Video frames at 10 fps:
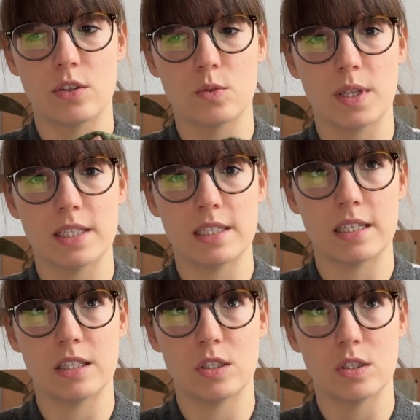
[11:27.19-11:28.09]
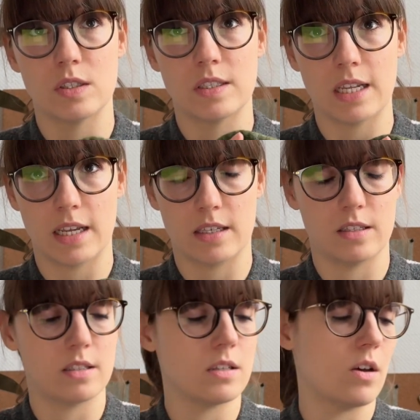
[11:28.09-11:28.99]

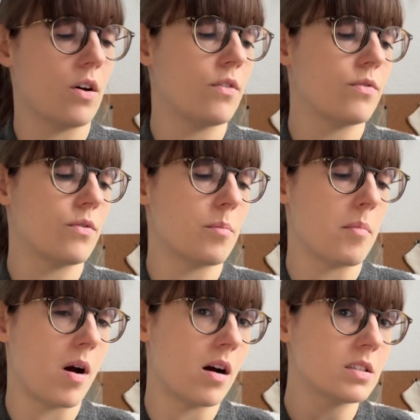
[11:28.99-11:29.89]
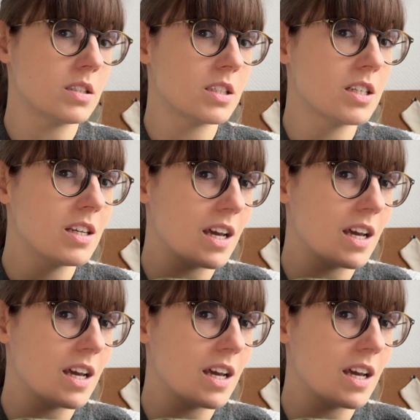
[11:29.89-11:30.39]
22nd of March,